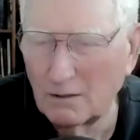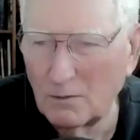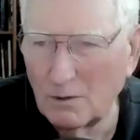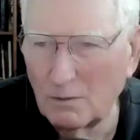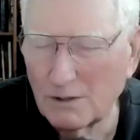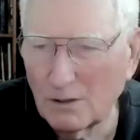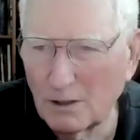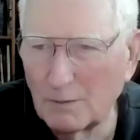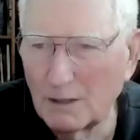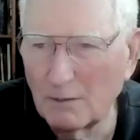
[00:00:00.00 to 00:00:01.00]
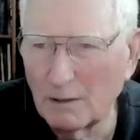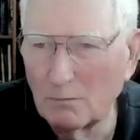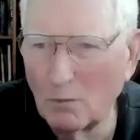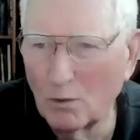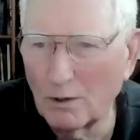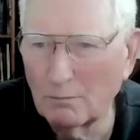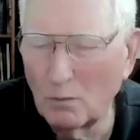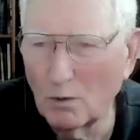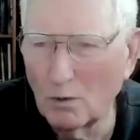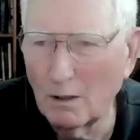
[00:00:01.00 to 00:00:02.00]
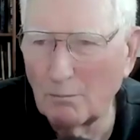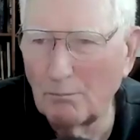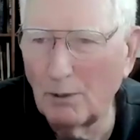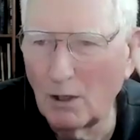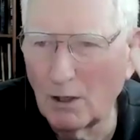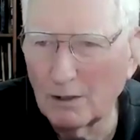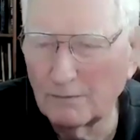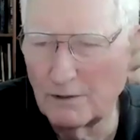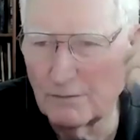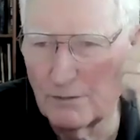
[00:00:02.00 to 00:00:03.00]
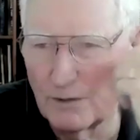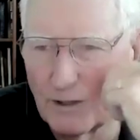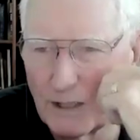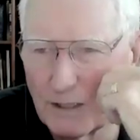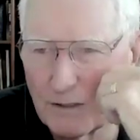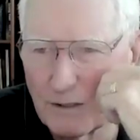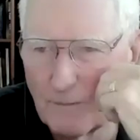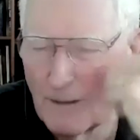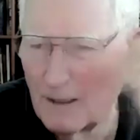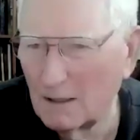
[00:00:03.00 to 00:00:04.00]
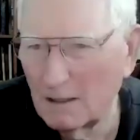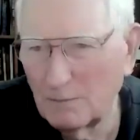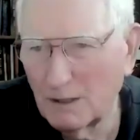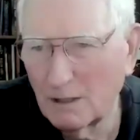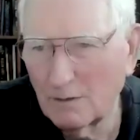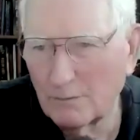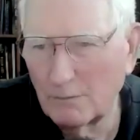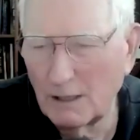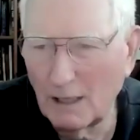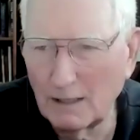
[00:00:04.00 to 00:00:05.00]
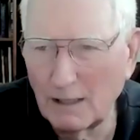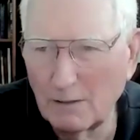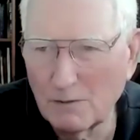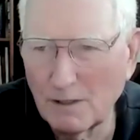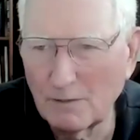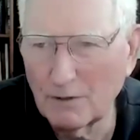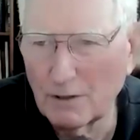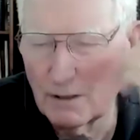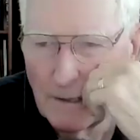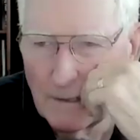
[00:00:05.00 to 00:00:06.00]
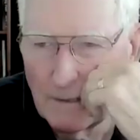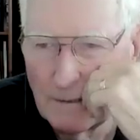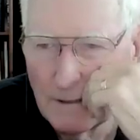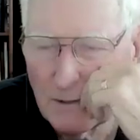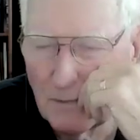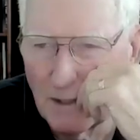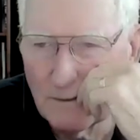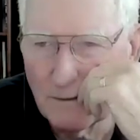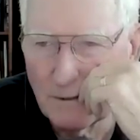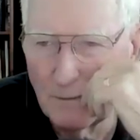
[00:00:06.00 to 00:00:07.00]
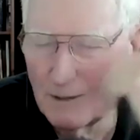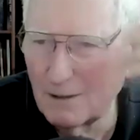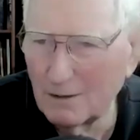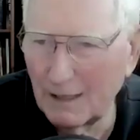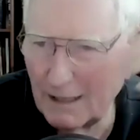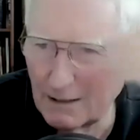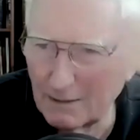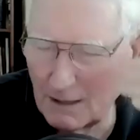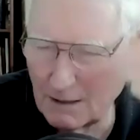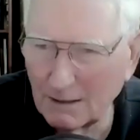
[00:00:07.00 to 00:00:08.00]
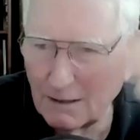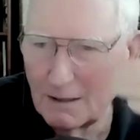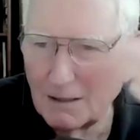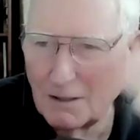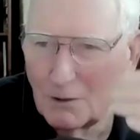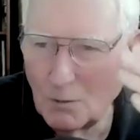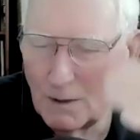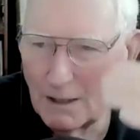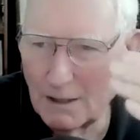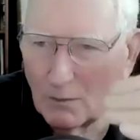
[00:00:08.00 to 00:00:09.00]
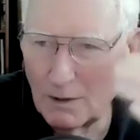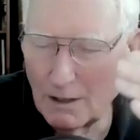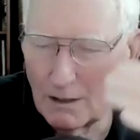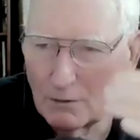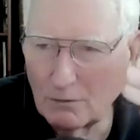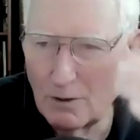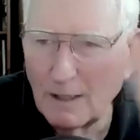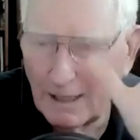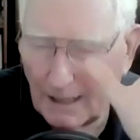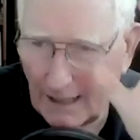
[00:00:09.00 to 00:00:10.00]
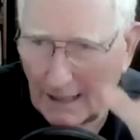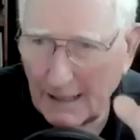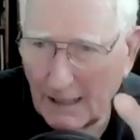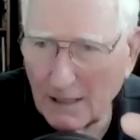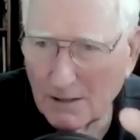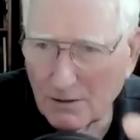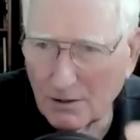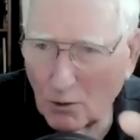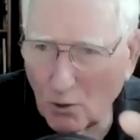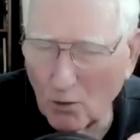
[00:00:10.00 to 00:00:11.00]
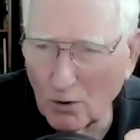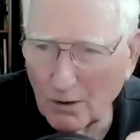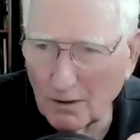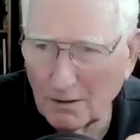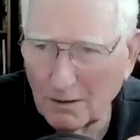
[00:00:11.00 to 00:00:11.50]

we, we started becoming more and more a part of different things in the beginning for me, AA was everything. You know, sponsors told me, no, no hey, come on, we got to, we got to. AA is the core.